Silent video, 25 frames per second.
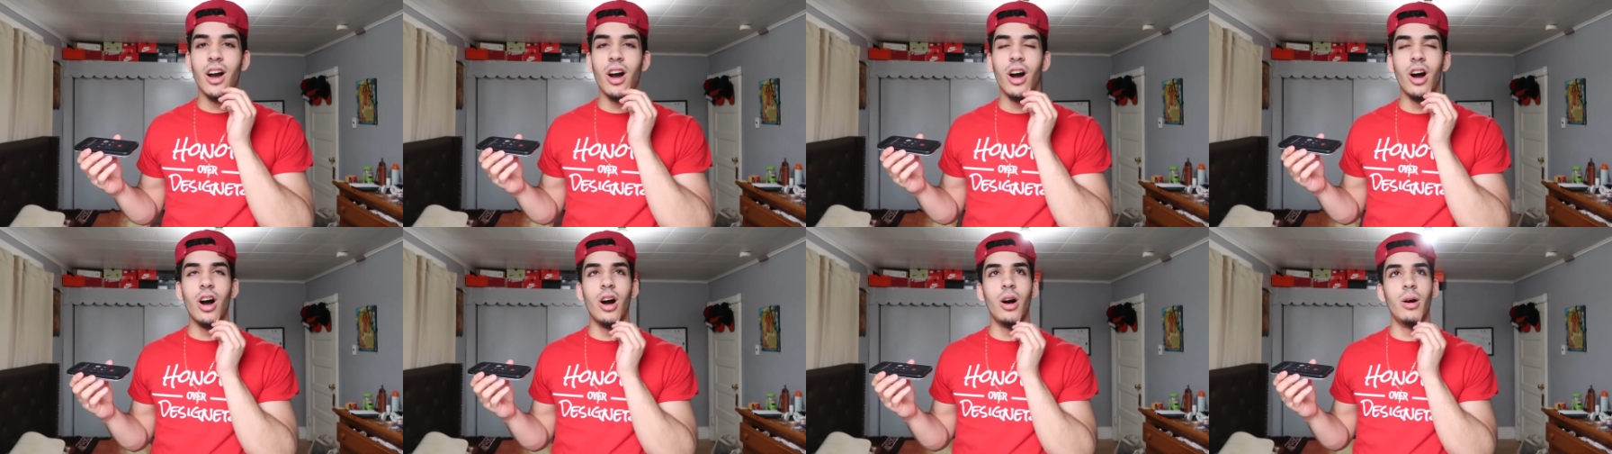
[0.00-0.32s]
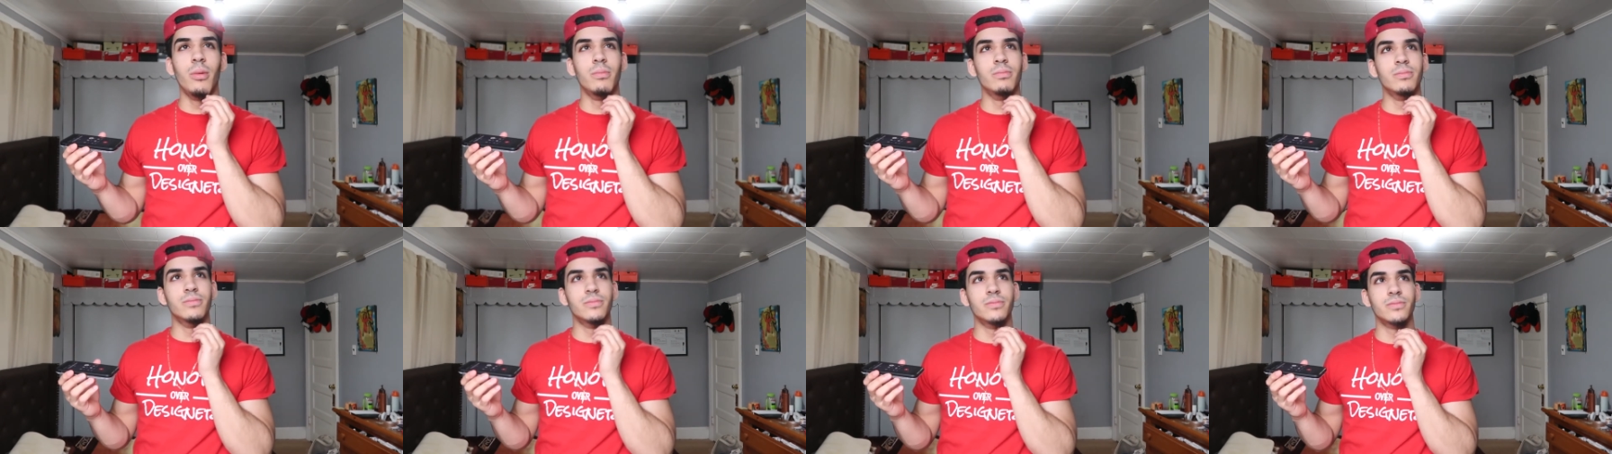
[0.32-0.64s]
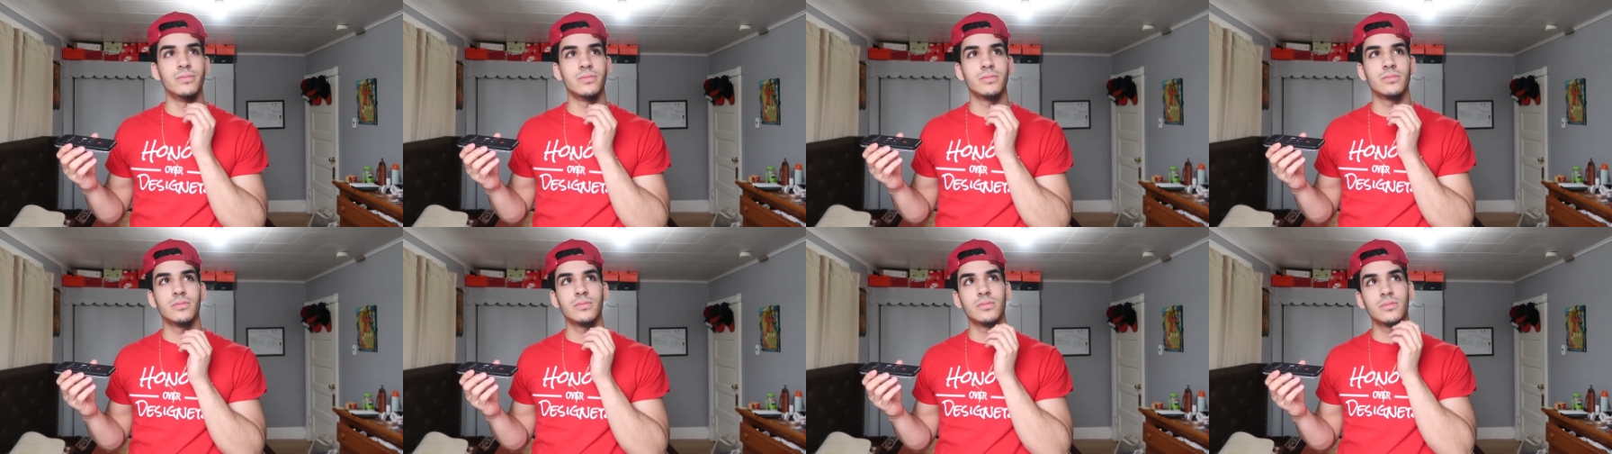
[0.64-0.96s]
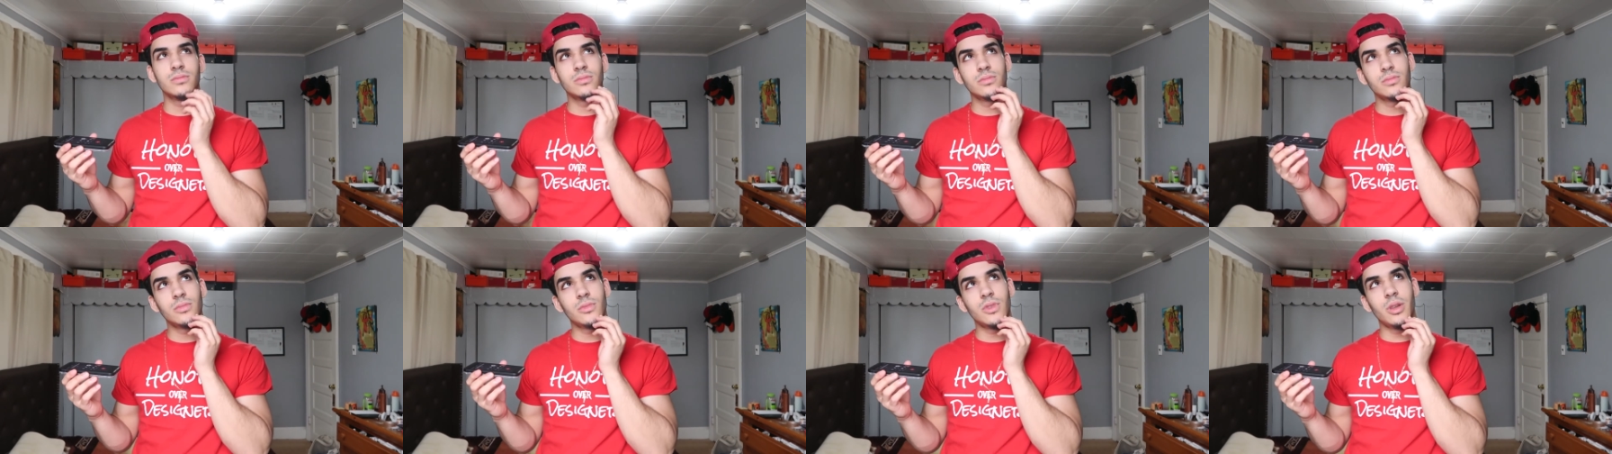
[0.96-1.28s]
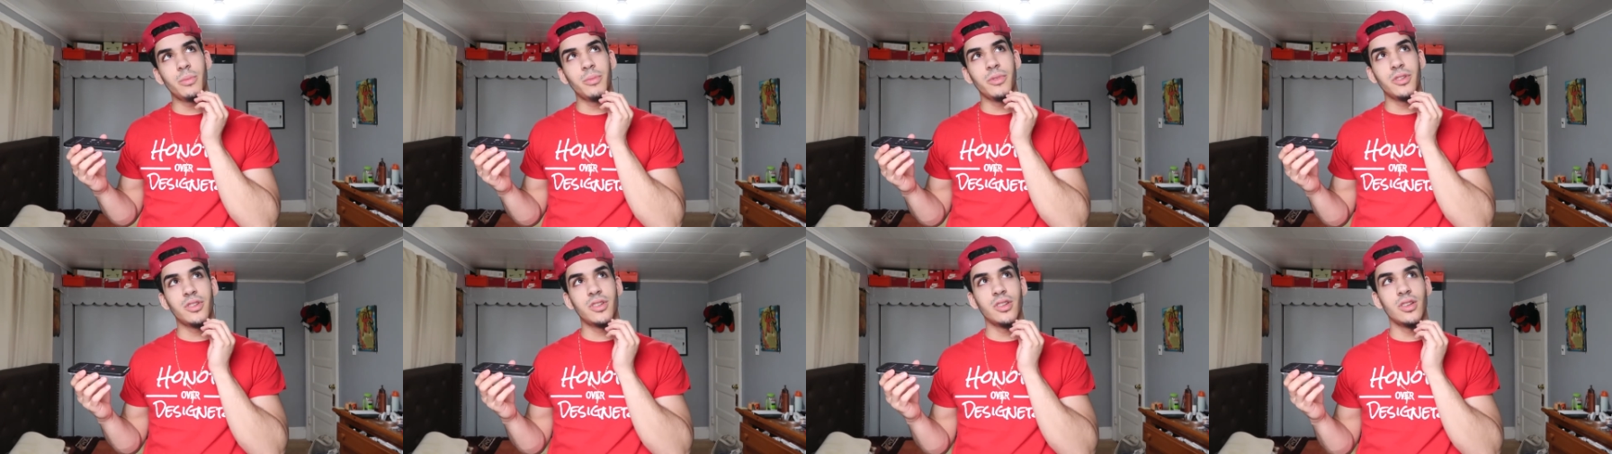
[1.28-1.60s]
Um,
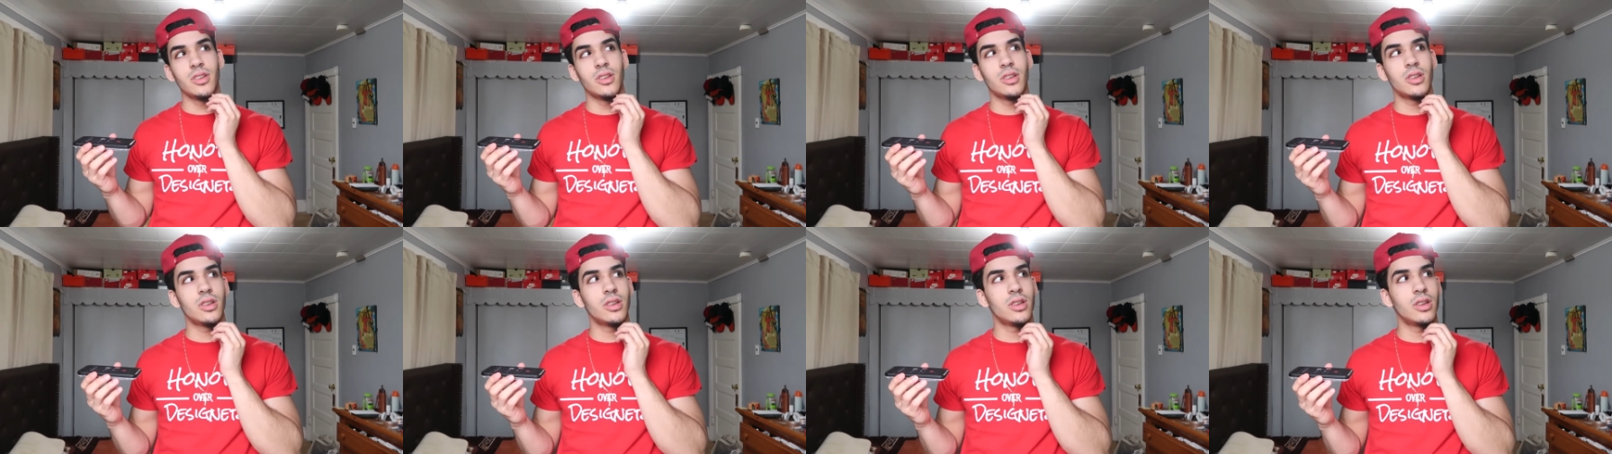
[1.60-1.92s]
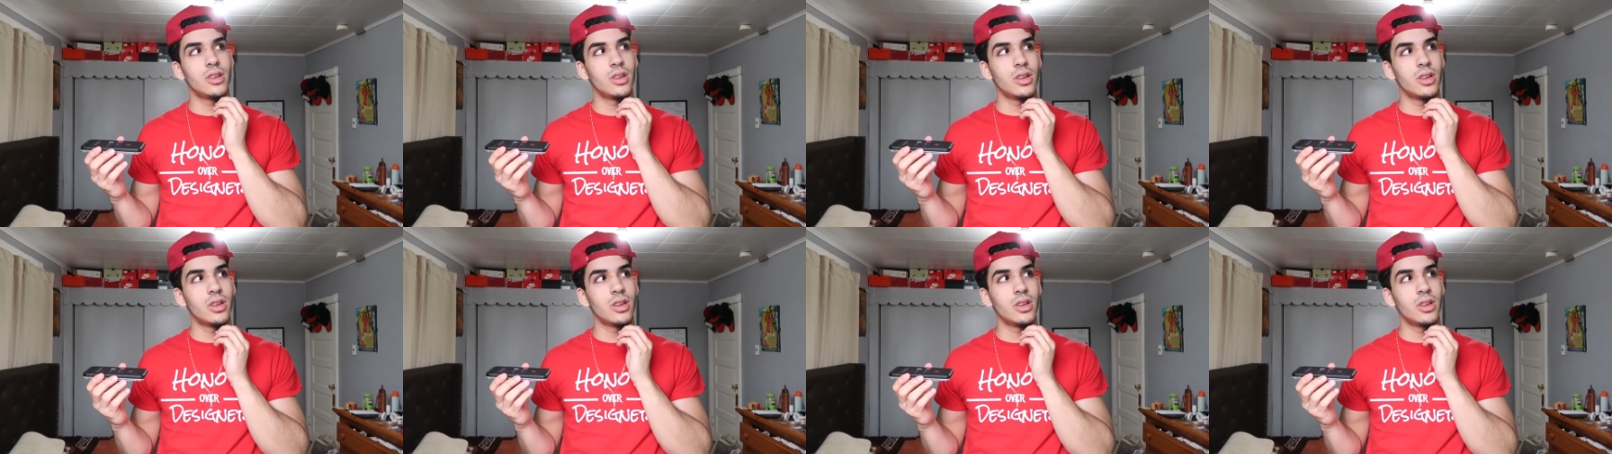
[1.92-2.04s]
let me see.